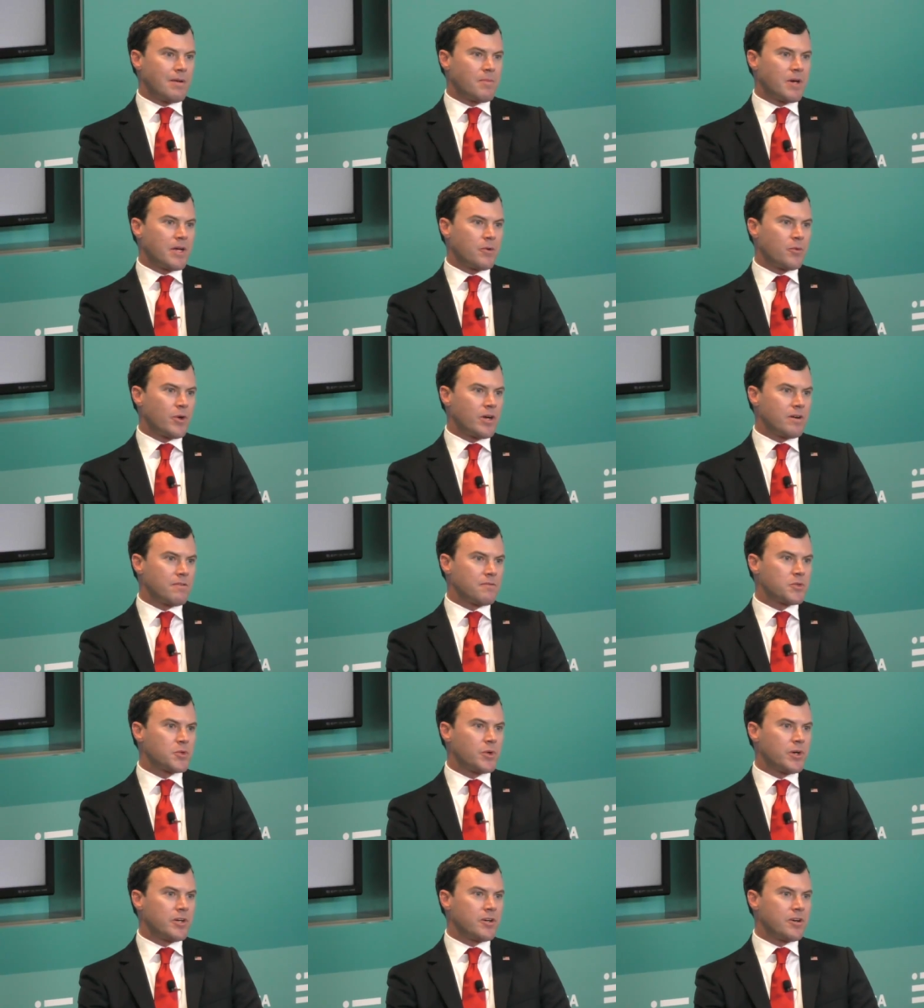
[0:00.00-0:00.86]
I'm unaware
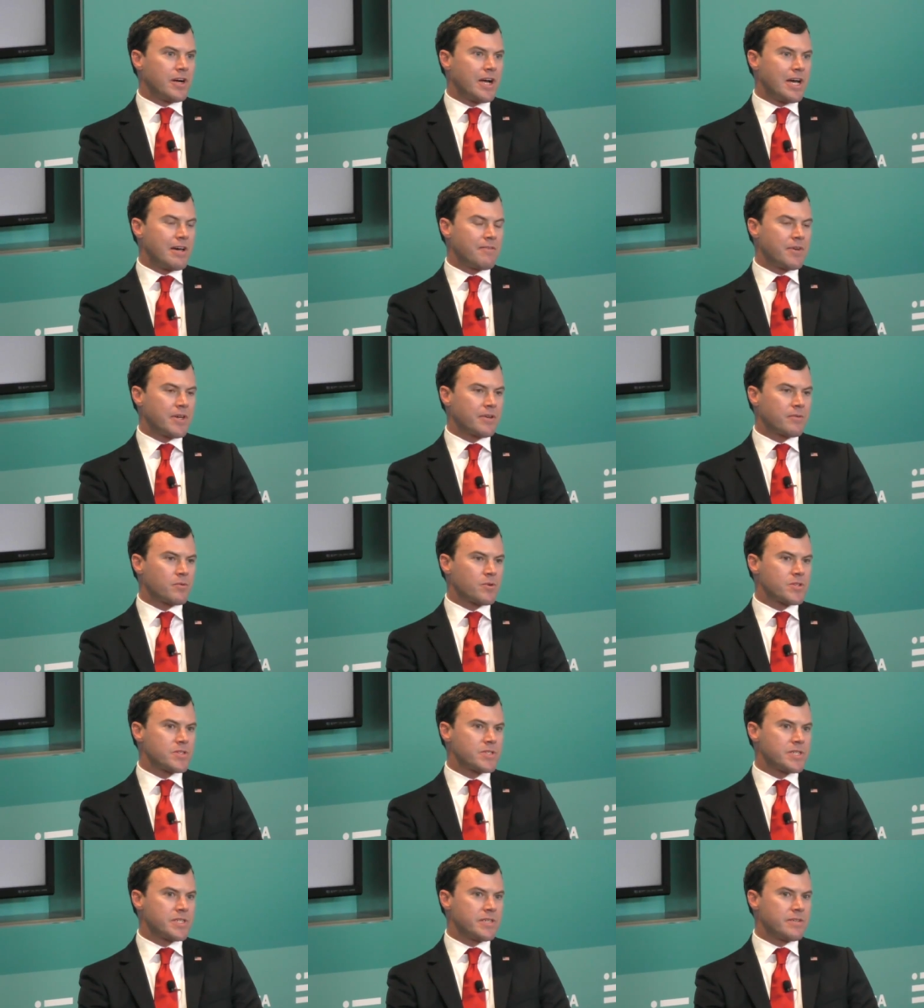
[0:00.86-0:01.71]
of Twitter having
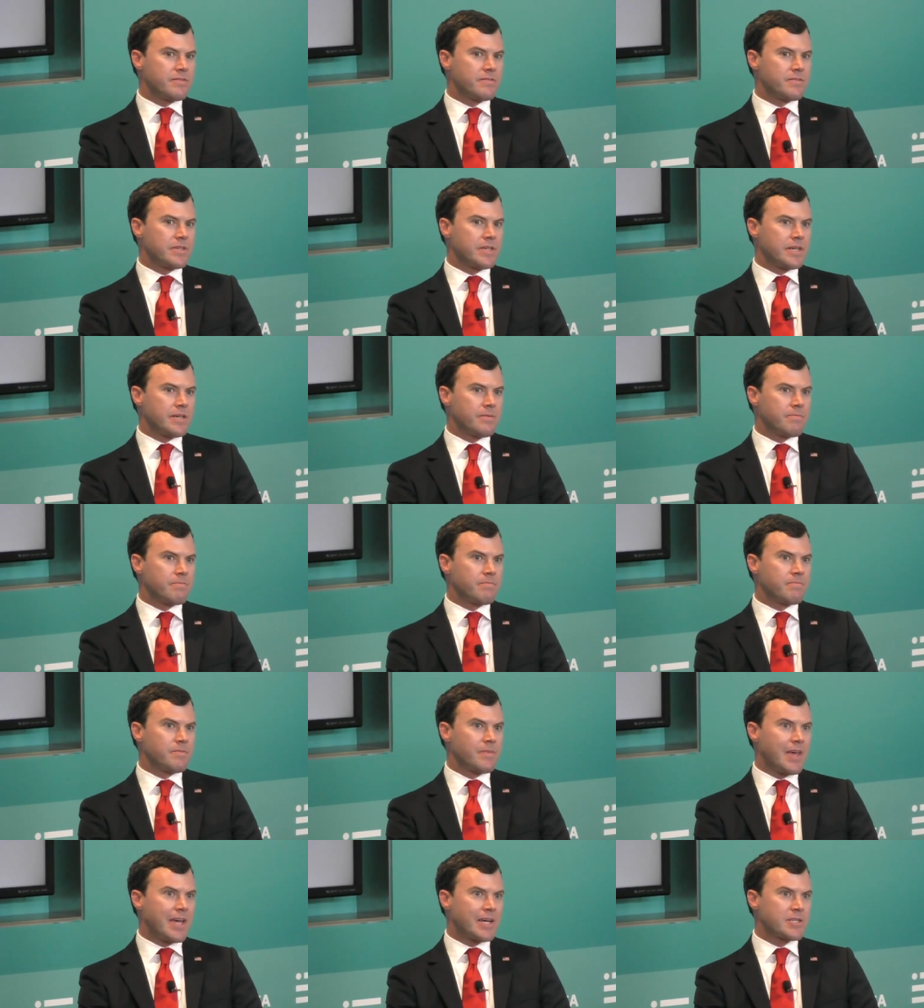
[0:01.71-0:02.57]
received um,
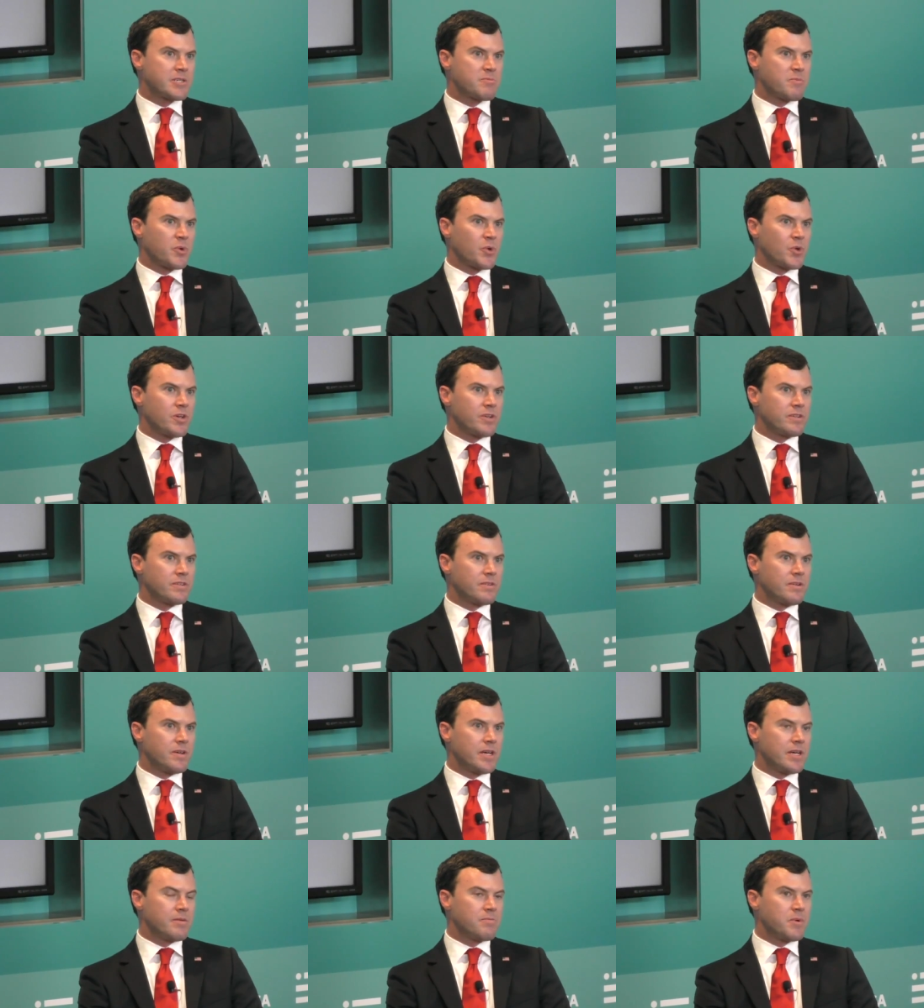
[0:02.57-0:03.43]
export
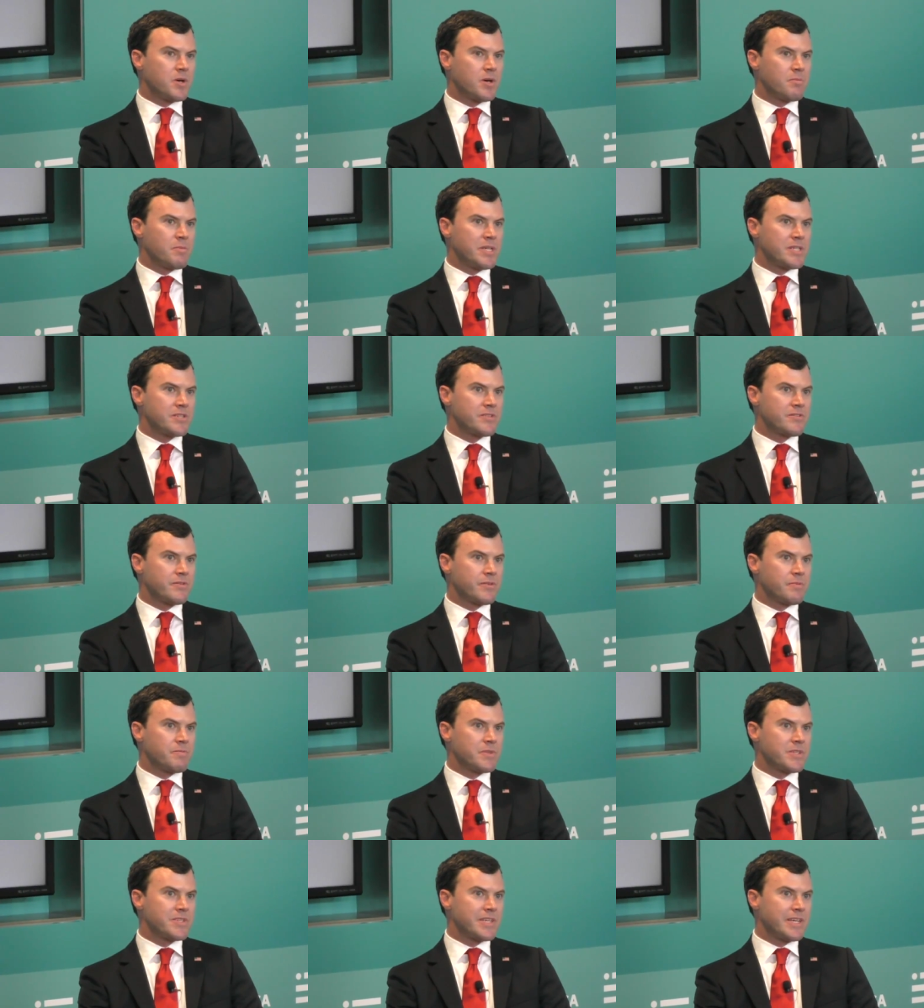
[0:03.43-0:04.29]
uh, permits
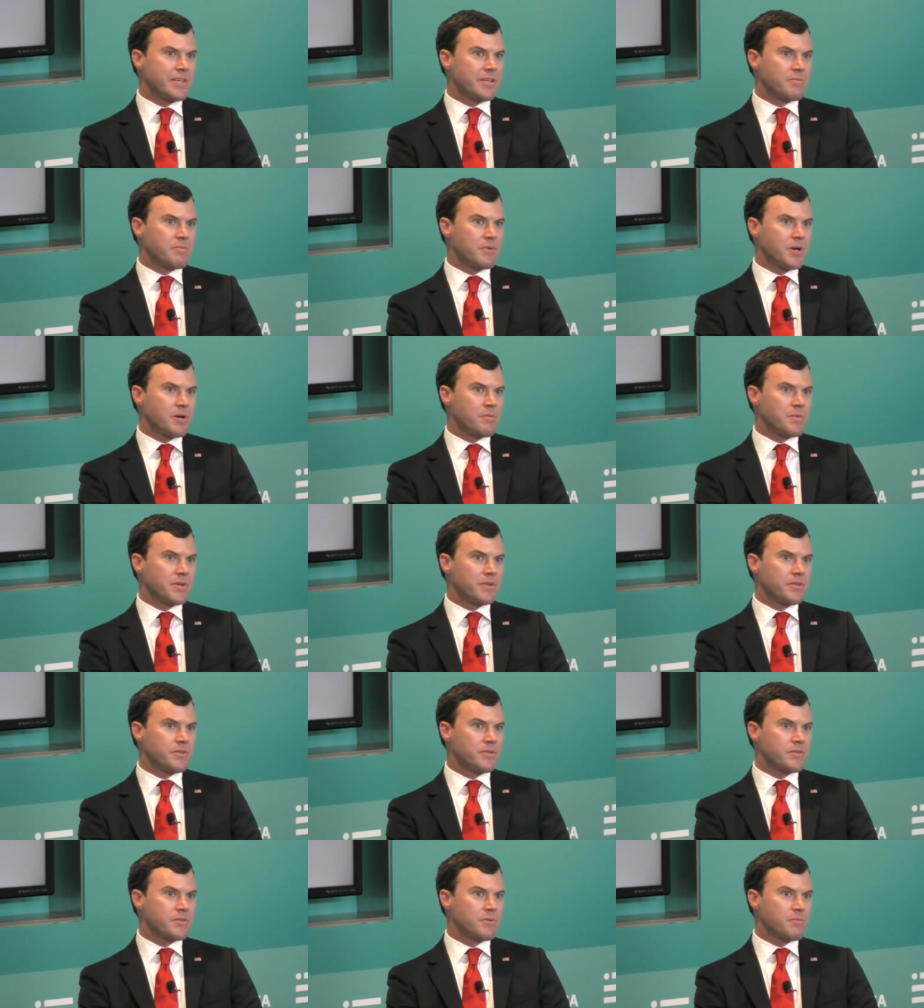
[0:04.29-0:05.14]
from the State
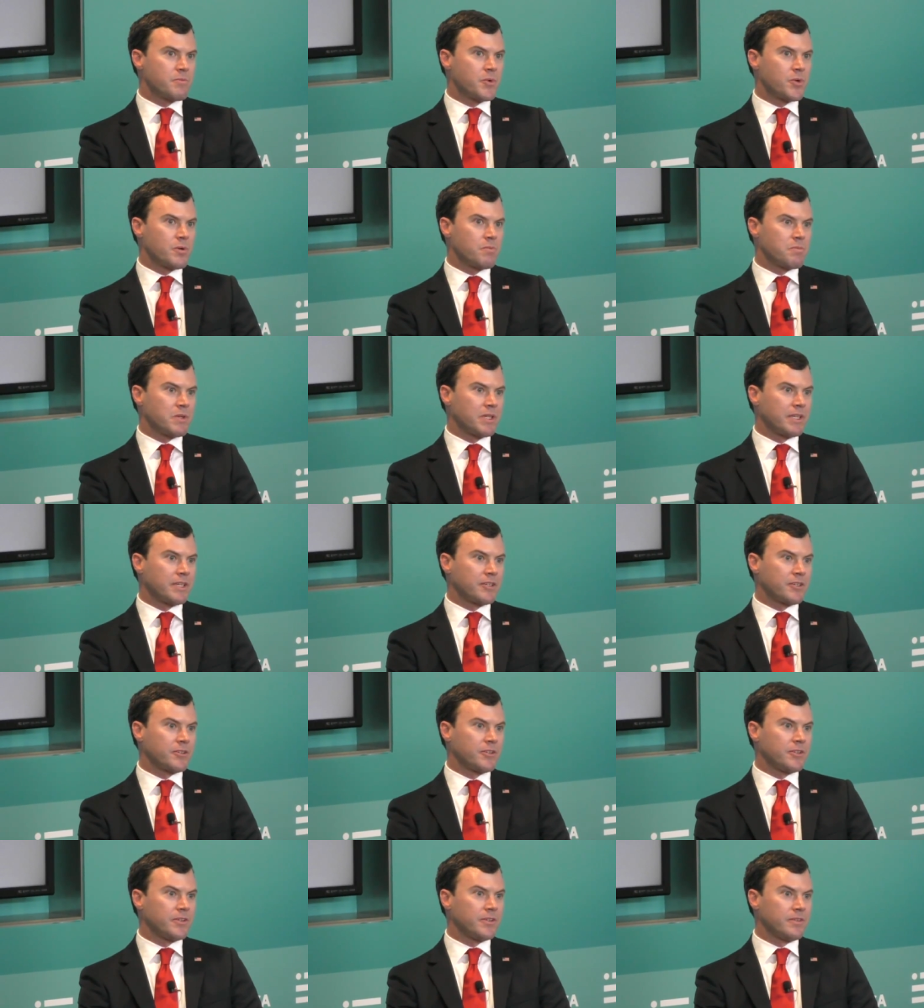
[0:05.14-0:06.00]
Department to support
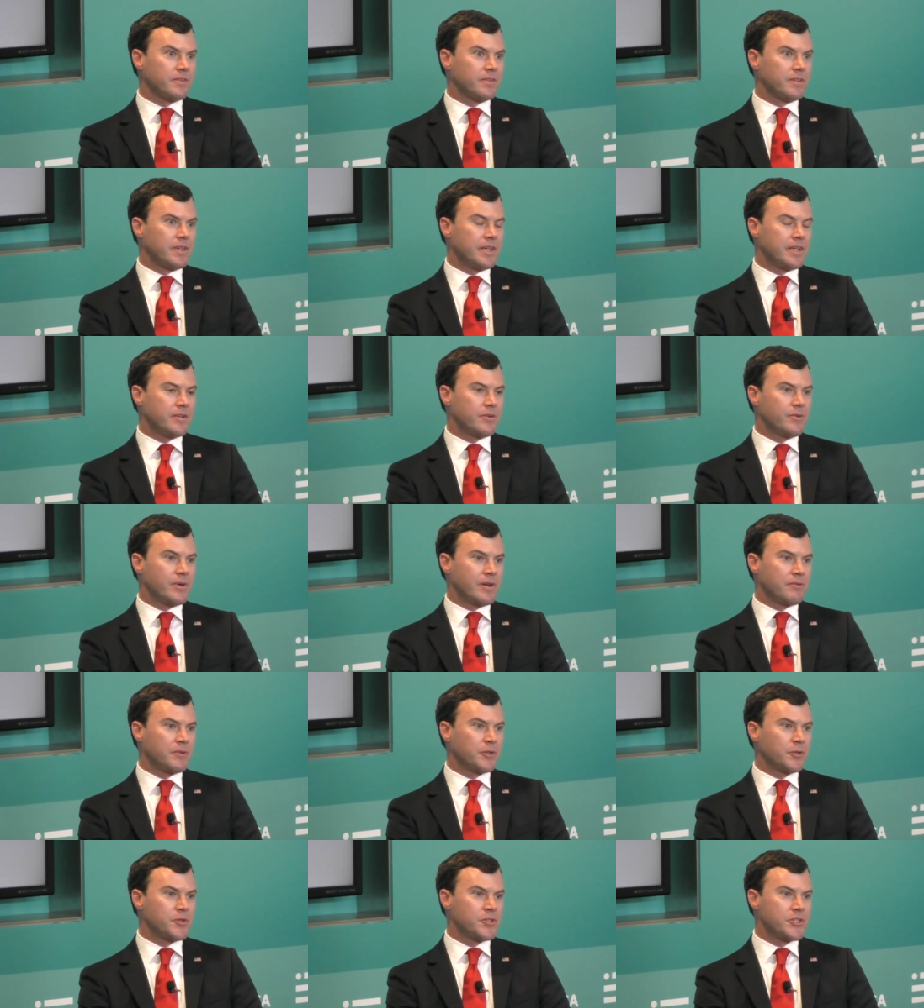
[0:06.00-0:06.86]
political uh,
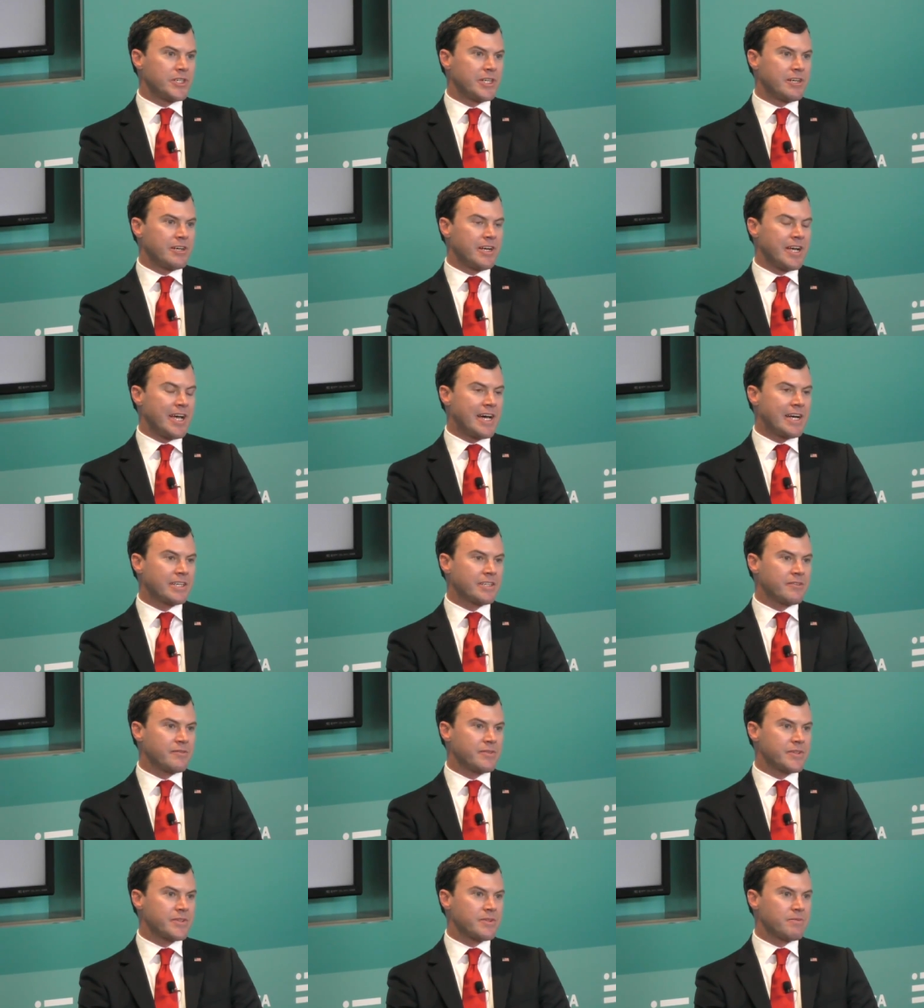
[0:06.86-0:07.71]
revolutionary
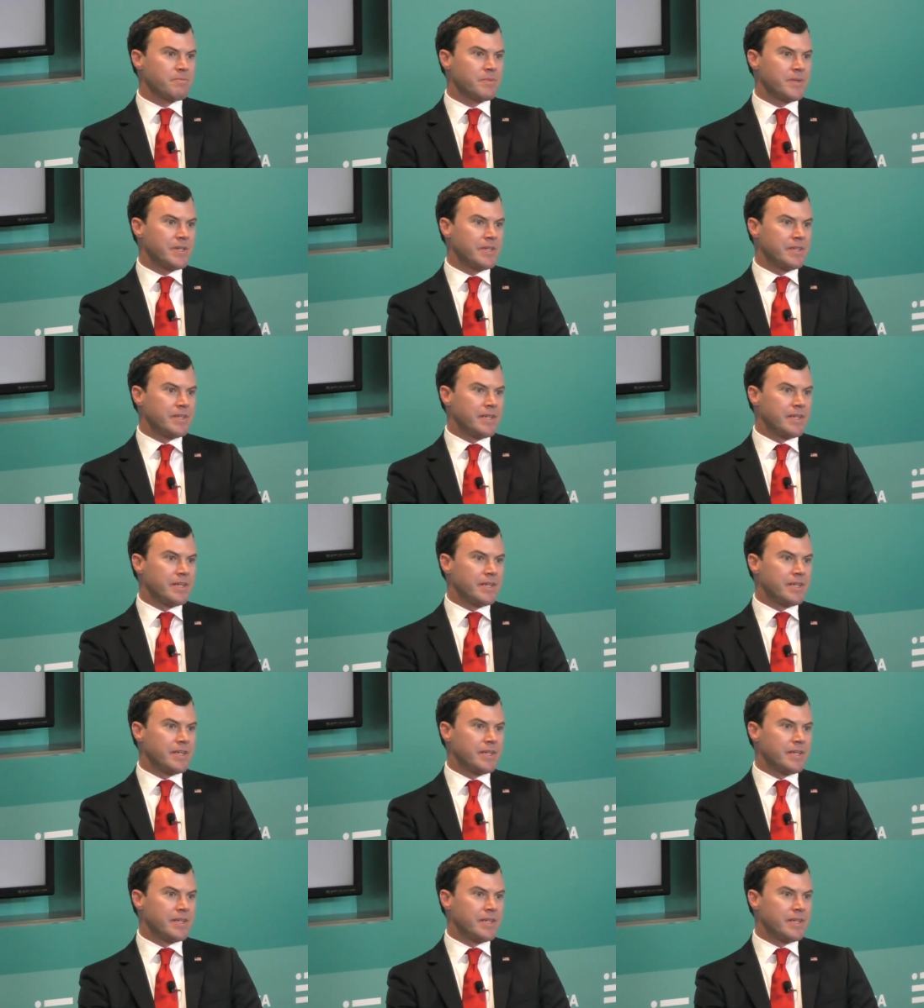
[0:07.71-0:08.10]
activism.